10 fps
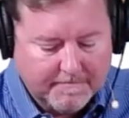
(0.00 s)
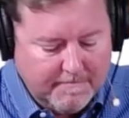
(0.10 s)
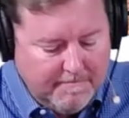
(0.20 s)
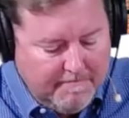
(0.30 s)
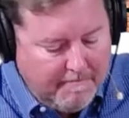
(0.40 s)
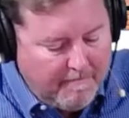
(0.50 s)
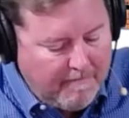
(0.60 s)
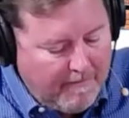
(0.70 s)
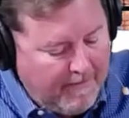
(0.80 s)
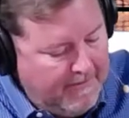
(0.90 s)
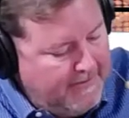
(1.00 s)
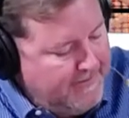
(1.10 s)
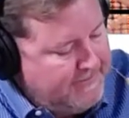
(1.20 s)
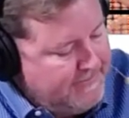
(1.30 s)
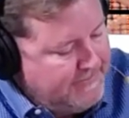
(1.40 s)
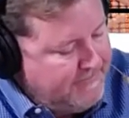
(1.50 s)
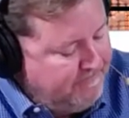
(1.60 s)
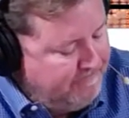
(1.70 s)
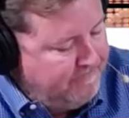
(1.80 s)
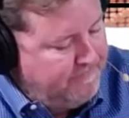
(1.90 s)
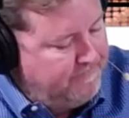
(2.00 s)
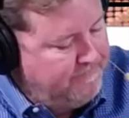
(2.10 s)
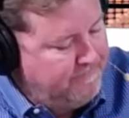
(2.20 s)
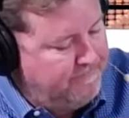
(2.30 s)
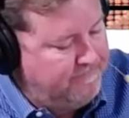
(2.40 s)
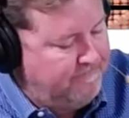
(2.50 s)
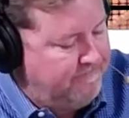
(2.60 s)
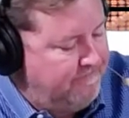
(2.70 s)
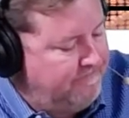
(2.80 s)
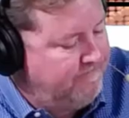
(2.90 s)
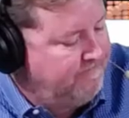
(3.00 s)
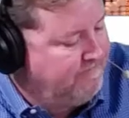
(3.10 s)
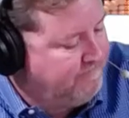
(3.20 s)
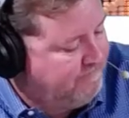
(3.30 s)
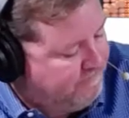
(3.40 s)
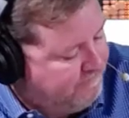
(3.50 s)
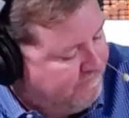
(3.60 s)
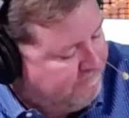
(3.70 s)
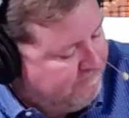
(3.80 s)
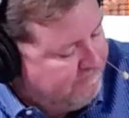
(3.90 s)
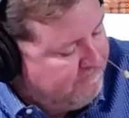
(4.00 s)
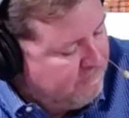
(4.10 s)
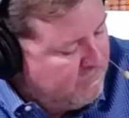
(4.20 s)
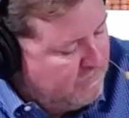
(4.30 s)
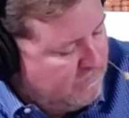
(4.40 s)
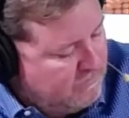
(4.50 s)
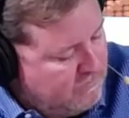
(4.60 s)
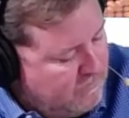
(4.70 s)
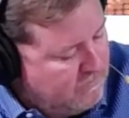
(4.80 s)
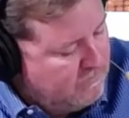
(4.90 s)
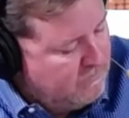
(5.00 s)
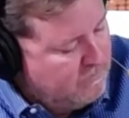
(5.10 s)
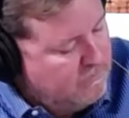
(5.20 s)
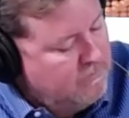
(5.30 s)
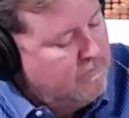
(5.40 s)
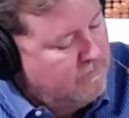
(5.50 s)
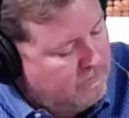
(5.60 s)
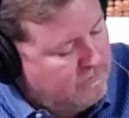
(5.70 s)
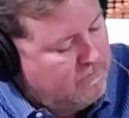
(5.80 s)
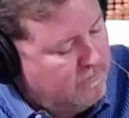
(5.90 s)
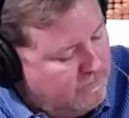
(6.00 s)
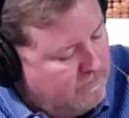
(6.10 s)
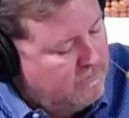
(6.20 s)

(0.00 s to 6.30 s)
(silent)